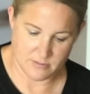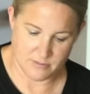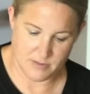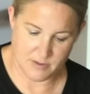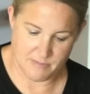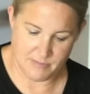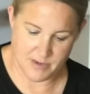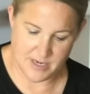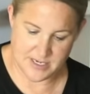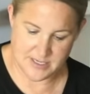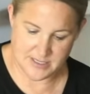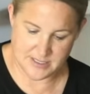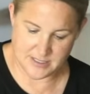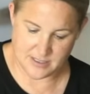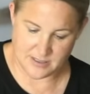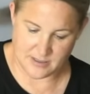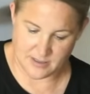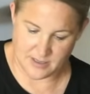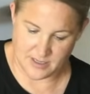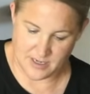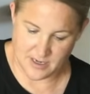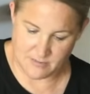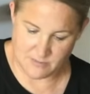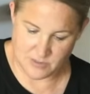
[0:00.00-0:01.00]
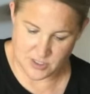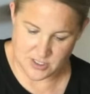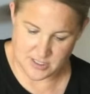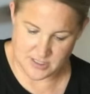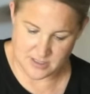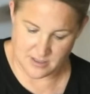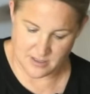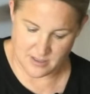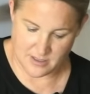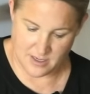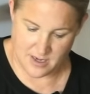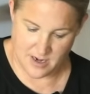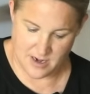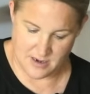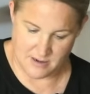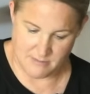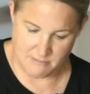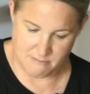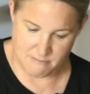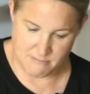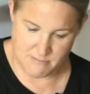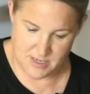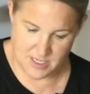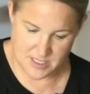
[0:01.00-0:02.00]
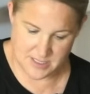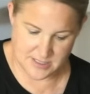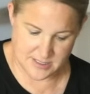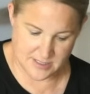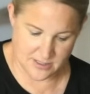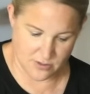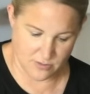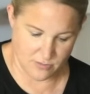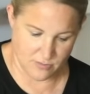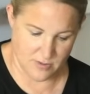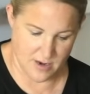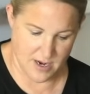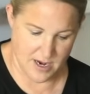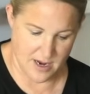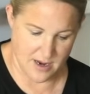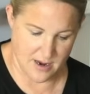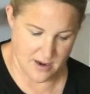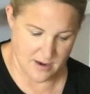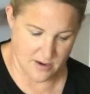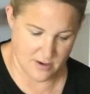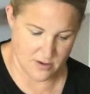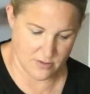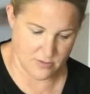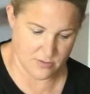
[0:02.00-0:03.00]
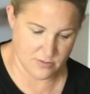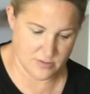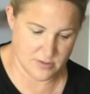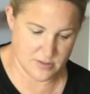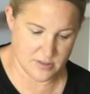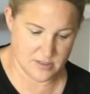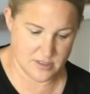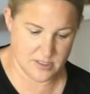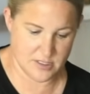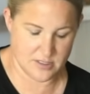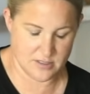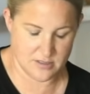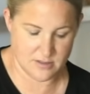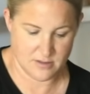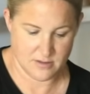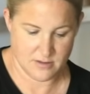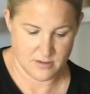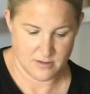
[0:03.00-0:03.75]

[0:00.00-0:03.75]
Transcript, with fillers: But basically, I'm just going to kind of mix it around.